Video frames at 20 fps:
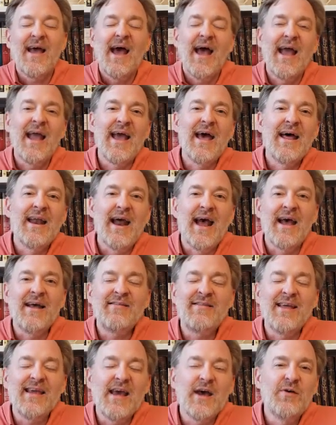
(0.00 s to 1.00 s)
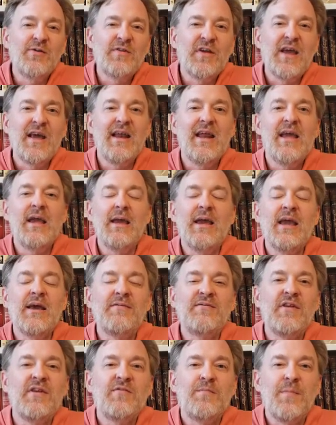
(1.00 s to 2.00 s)
And as he goes in, he
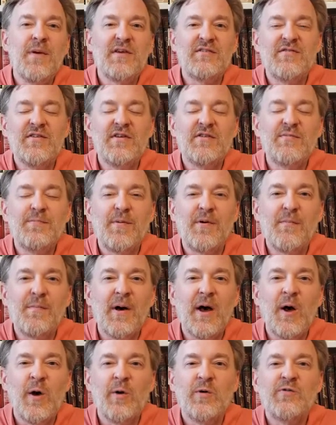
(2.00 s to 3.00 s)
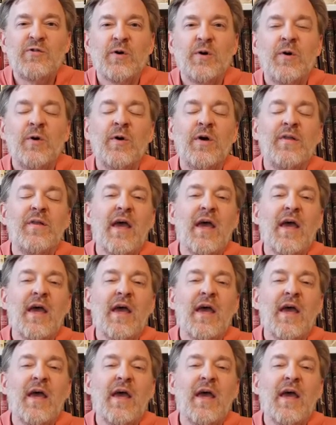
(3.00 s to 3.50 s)
gives his business proposal,